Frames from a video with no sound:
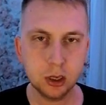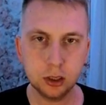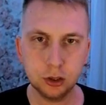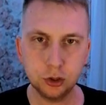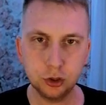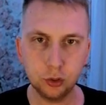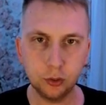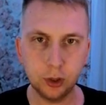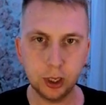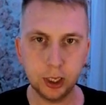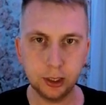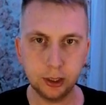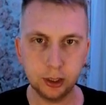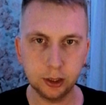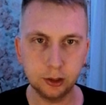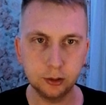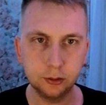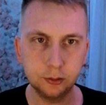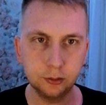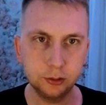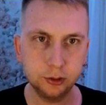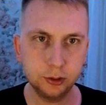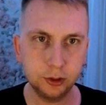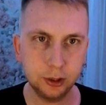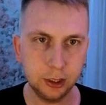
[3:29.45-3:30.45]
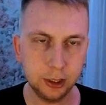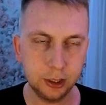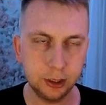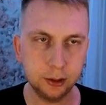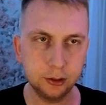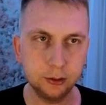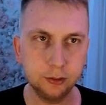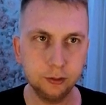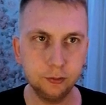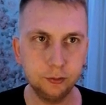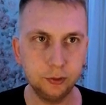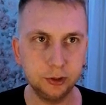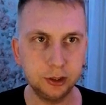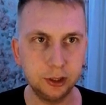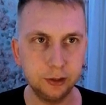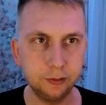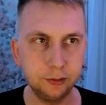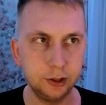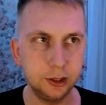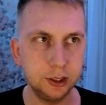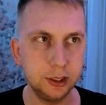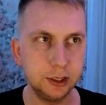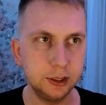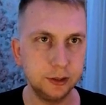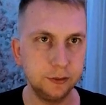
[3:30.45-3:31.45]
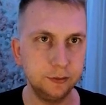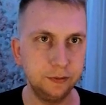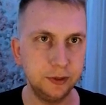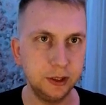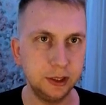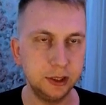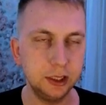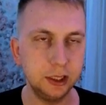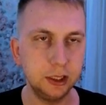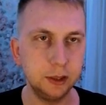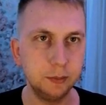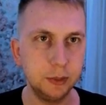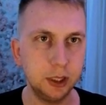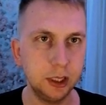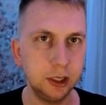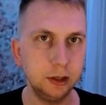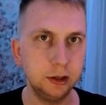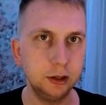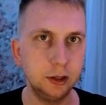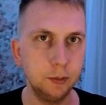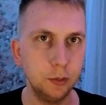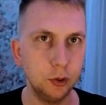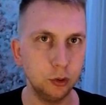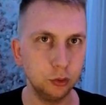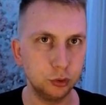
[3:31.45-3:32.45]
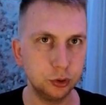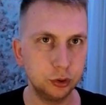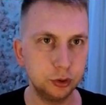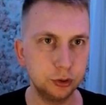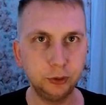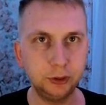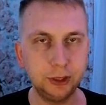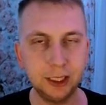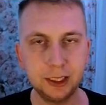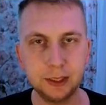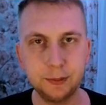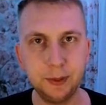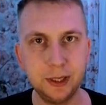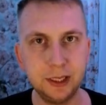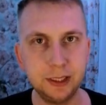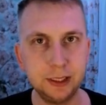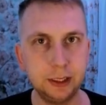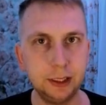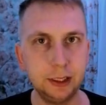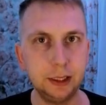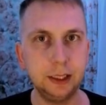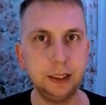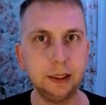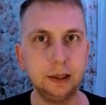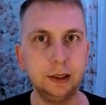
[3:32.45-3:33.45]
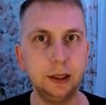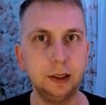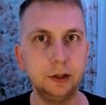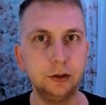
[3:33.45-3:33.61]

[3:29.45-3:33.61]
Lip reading: so I can click whatever is fitting me the most. But that's basically it.